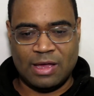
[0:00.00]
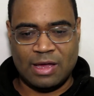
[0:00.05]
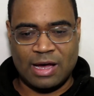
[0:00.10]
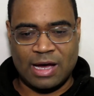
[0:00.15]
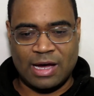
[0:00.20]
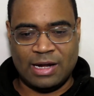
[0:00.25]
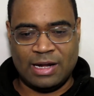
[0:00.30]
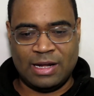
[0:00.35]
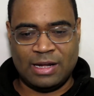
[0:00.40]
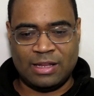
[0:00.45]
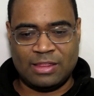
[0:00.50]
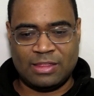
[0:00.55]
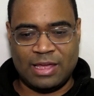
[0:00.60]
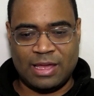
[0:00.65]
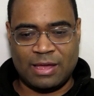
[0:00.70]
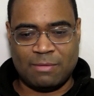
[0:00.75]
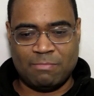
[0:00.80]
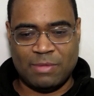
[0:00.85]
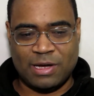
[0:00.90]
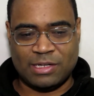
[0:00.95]
I didn't
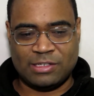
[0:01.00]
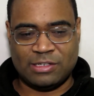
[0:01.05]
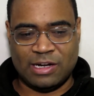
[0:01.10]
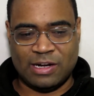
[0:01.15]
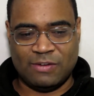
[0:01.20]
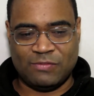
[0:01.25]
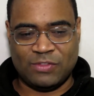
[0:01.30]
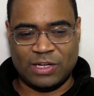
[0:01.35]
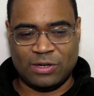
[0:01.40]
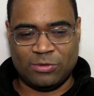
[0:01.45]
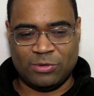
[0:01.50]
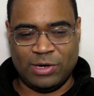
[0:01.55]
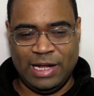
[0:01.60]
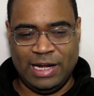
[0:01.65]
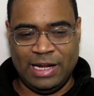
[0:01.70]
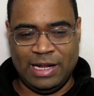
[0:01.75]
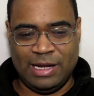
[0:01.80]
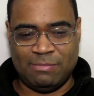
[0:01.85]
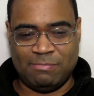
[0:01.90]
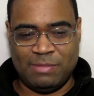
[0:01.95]
think much of the
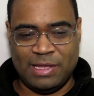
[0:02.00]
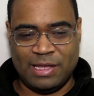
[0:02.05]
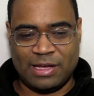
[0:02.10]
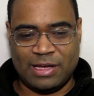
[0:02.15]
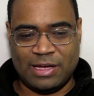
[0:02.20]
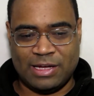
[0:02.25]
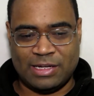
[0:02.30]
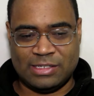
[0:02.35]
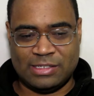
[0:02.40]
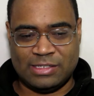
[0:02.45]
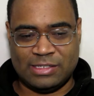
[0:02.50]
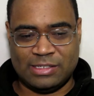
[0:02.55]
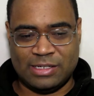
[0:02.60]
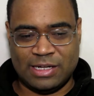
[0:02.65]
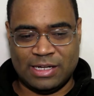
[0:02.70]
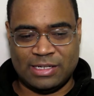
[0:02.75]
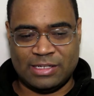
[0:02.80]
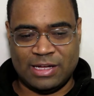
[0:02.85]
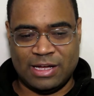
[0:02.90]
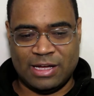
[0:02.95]
reading because
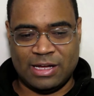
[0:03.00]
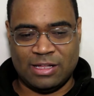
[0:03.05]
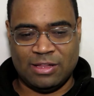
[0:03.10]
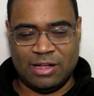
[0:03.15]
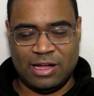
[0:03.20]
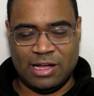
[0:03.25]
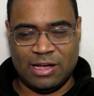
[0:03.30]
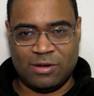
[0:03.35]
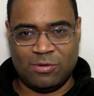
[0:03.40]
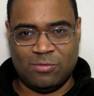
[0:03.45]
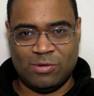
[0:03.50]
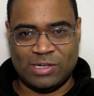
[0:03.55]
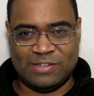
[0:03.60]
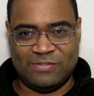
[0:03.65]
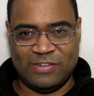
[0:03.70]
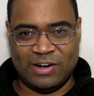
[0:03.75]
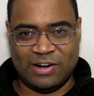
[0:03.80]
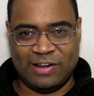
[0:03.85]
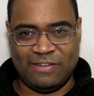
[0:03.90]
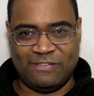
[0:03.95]
the dialogue was
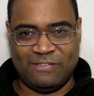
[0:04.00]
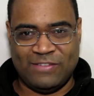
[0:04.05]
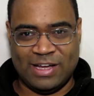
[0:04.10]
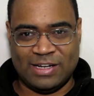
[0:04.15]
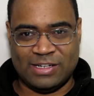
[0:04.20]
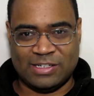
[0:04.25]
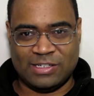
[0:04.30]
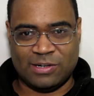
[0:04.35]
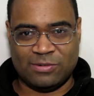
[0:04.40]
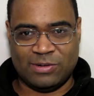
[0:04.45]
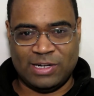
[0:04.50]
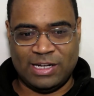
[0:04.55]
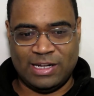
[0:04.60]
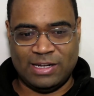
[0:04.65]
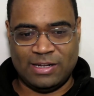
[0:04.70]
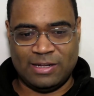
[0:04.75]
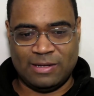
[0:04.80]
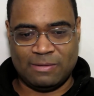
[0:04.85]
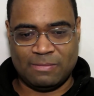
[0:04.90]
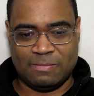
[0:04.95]
very fun to
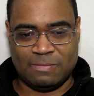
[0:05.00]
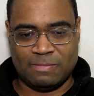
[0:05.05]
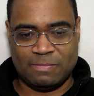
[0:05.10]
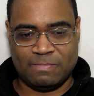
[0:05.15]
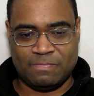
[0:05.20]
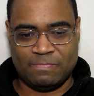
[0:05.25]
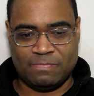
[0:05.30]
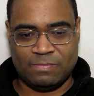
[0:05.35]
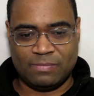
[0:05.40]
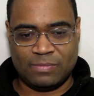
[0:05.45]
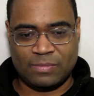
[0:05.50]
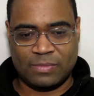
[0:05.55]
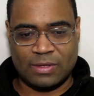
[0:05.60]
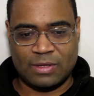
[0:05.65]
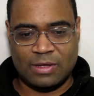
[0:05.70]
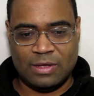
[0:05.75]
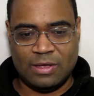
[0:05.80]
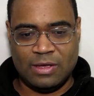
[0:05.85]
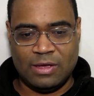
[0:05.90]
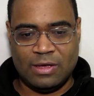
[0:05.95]
read.
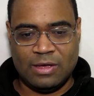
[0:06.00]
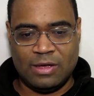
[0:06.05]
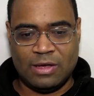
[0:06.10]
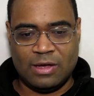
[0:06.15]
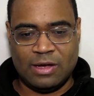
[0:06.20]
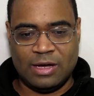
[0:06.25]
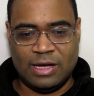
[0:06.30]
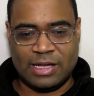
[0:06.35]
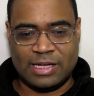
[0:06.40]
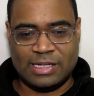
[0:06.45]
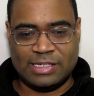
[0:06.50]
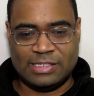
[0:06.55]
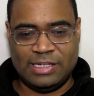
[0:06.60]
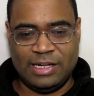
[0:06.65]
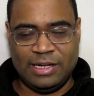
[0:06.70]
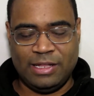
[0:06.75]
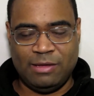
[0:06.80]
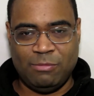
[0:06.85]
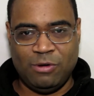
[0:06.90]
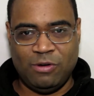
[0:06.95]
I
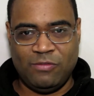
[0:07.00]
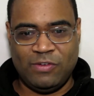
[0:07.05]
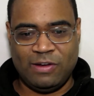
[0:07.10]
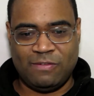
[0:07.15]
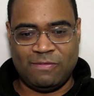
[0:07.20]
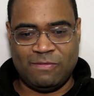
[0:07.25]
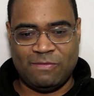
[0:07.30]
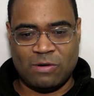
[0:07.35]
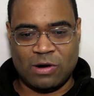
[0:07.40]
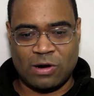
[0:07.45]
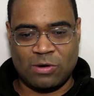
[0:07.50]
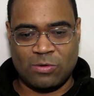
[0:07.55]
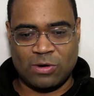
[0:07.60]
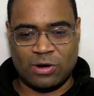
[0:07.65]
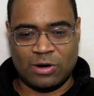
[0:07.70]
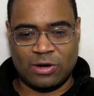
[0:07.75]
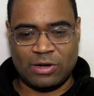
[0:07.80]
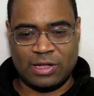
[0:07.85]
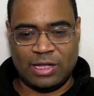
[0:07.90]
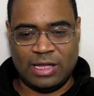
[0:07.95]
continued moving
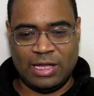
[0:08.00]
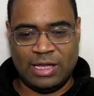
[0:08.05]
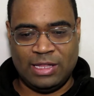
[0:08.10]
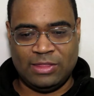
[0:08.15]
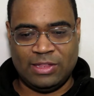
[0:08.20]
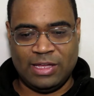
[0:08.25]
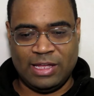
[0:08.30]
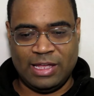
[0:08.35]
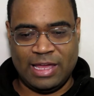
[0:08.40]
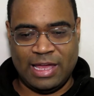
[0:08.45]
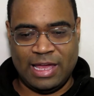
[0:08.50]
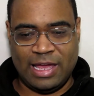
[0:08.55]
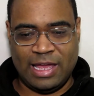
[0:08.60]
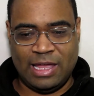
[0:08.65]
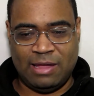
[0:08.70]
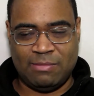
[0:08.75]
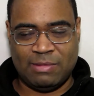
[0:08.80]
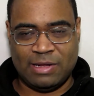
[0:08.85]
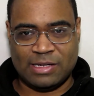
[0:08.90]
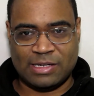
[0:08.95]
forward in the
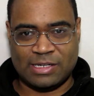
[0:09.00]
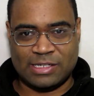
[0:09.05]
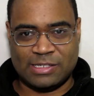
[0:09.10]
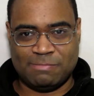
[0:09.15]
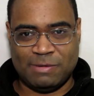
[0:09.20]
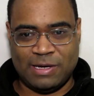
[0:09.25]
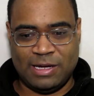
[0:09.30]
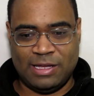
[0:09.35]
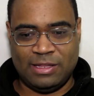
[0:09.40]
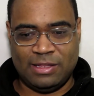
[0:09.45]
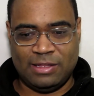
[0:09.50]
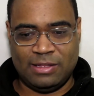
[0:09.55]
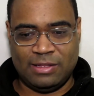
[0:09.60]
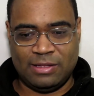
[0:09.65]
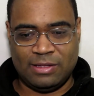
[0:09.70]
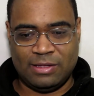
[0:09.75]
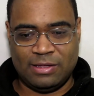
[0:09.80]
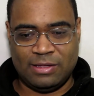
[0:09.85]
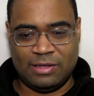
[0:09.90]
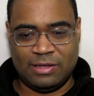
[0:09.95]
game despite
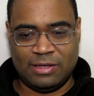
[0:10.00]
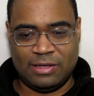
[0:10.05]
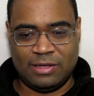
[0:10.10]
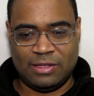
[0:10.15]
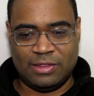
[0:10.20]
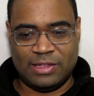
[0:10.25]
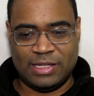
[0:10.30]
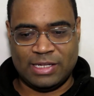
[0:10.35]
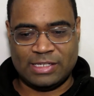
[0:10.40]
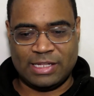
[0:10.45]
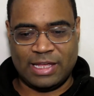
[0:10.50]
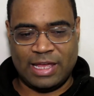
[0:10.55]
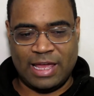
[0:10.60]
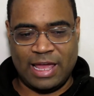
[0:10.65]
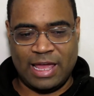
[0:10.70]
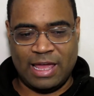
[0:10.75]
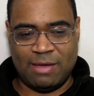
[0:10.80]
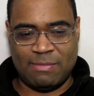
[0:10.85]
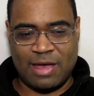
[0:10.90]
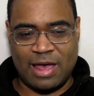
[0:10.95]
this
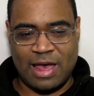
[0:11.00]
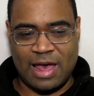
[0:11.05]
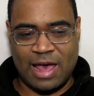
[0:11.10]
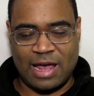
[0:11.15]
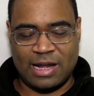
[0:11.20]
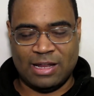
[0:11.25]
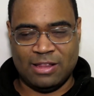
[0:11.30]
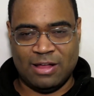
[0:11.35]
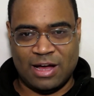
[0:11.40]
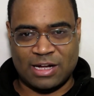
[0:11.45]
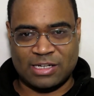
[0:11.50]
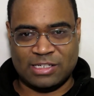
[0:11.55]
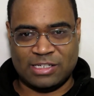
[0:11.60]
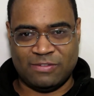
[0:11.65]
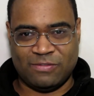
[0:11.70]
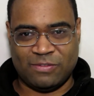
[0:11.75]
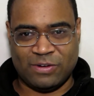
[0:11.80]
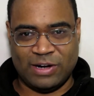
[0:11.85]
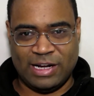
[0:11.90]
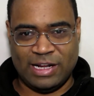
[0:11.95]
game had lots
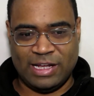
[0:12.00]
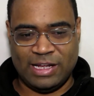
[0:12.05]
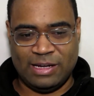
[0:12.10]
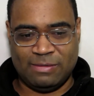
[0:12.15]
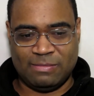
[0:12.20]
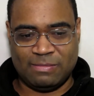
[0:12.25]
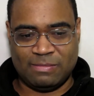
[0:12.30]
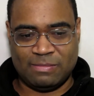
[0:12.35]
of reading.